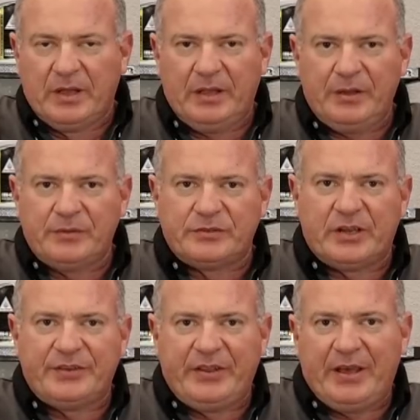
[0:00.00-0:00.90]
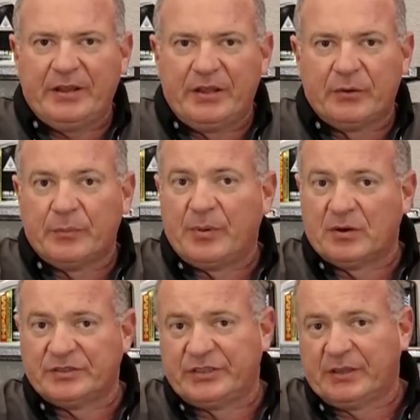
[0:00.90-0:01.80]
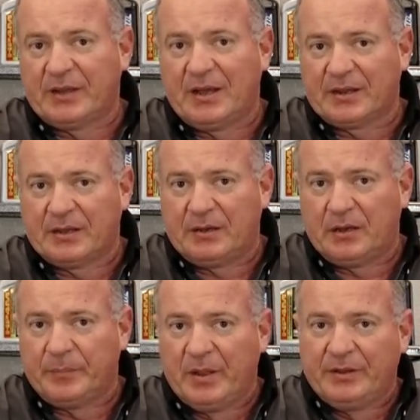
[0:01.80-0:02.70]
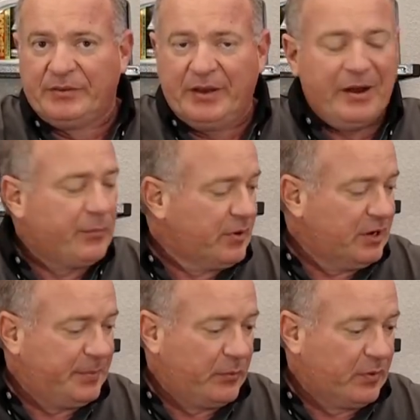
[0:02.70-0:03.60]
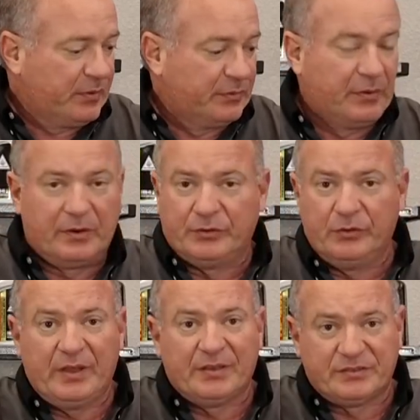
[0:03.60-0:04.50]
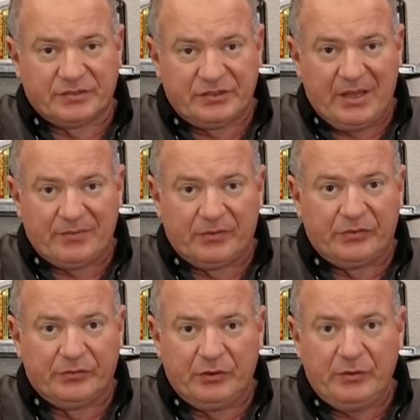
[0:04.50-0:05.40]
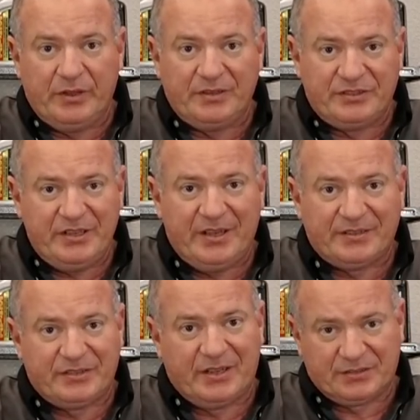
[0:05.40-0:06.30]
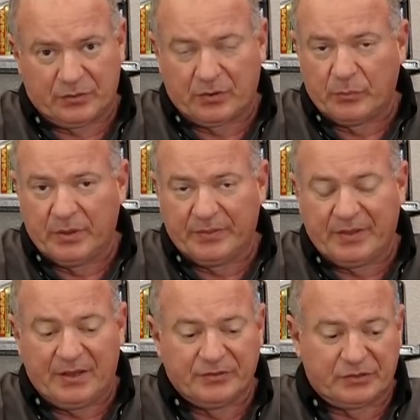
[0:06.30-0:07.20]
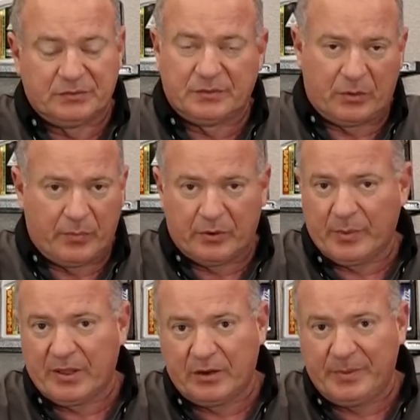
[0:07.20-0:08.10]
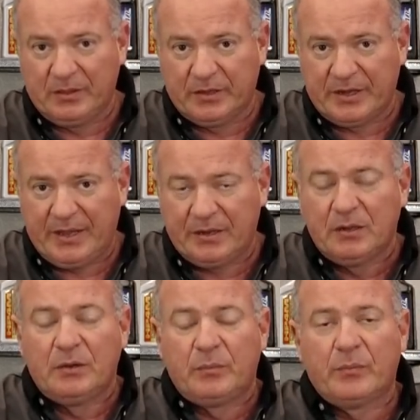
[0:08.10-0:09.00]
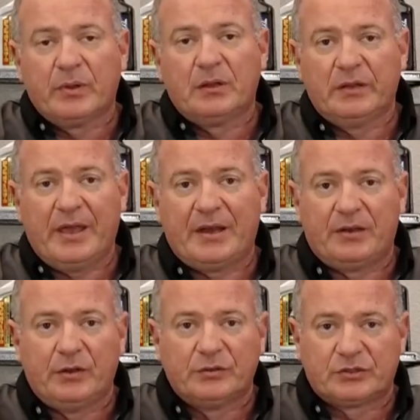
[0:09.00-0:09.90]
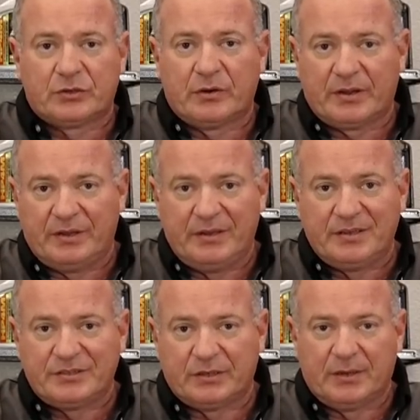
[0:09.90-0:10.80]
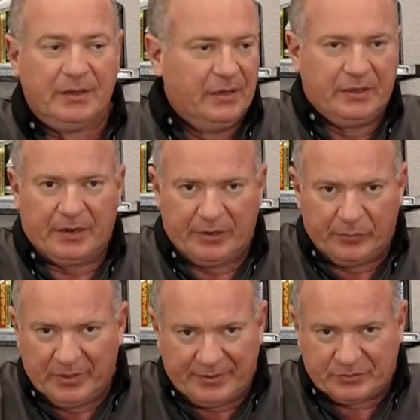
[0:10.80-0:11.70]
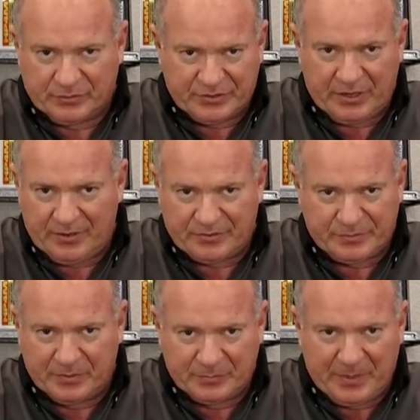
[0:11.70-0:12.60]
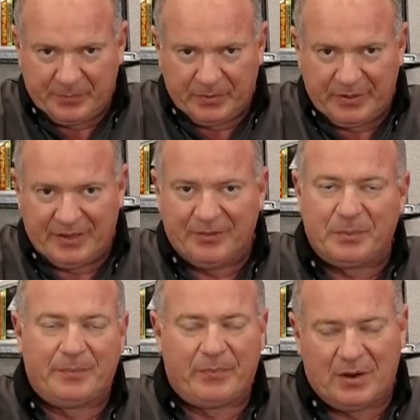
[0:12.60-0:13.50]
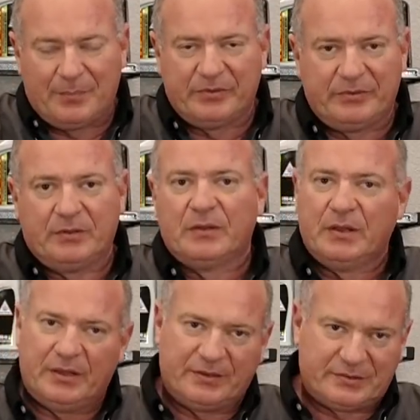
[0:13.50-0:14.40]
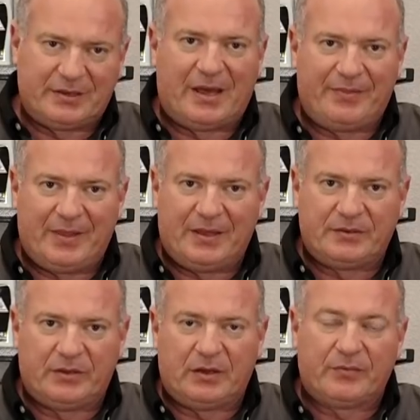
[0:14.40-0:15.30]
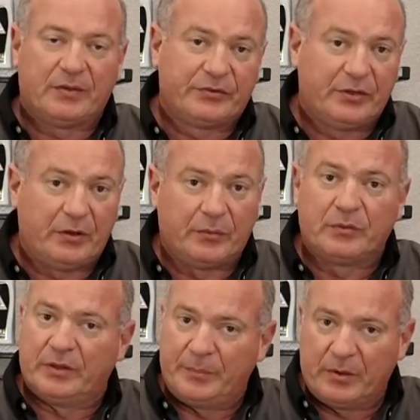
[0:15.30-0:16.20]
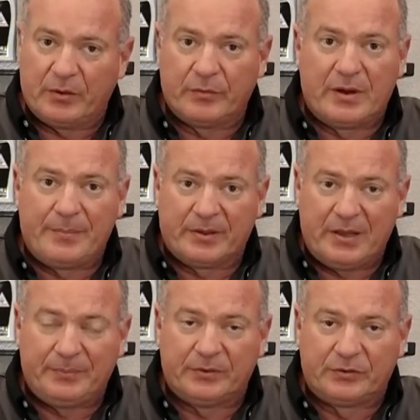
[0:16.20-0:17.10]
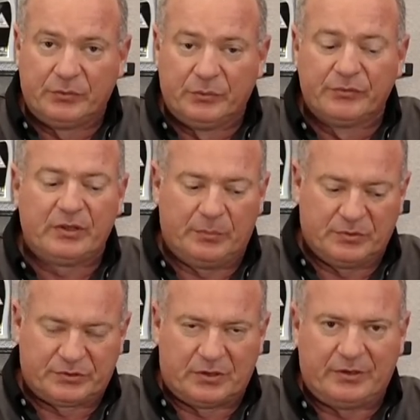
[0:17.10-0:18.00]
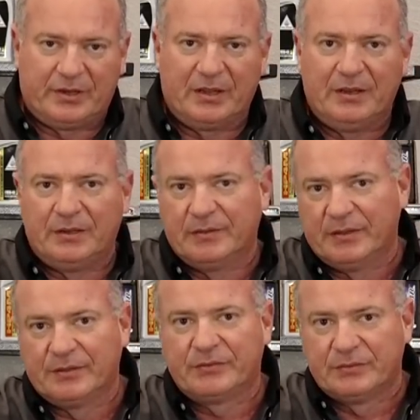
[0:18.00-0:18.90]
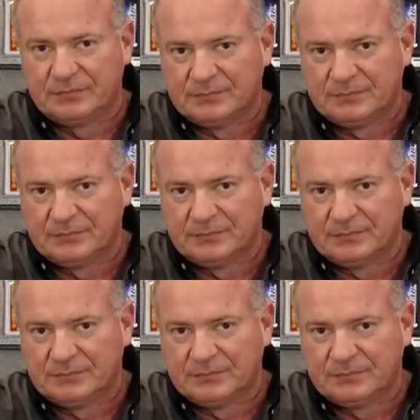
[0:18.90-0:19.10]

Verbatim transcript: Hello, John Talley here with Partzilla.com. Today we're going to be working on our 2007 Suzuki GSXR1000. Now what are we going to be looking at? Well, we're going to look at a no-start condition. I know electrical scares most people to death, but I promise you, it's not that tough. So let me go grab a couple of tools and we'll start digging into this.